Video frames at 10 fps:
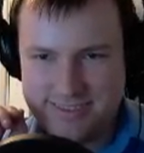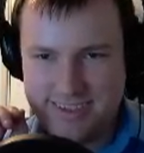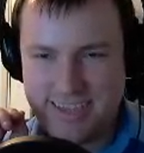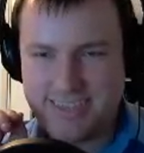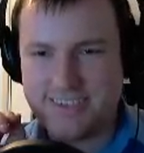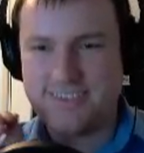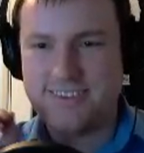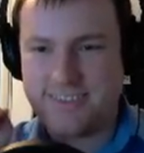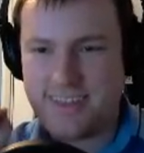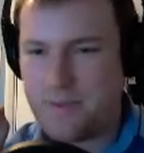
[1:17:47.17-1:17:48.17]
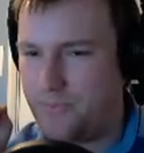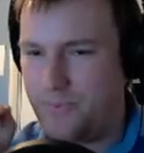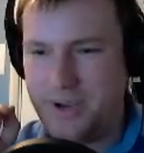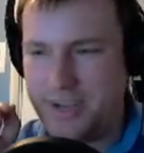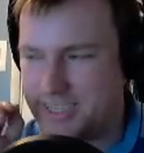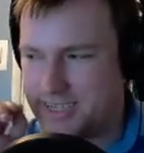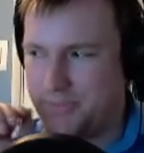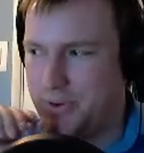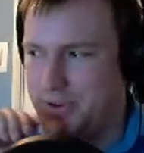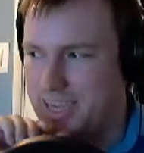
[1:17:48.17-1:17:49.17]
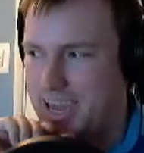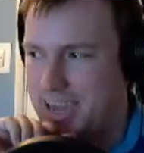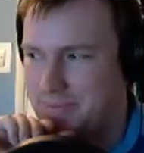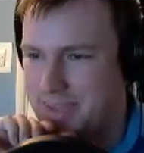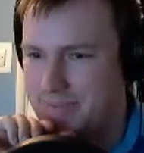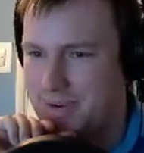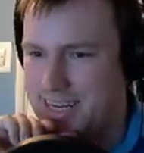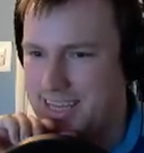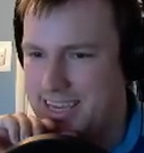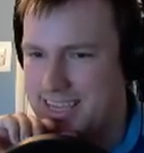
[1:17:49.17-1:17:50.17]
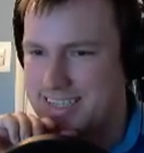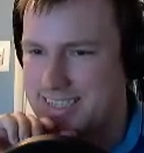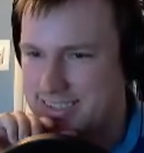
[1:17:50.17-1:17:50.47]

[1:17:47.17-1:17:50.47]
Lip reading: It's the worst board game. It really is.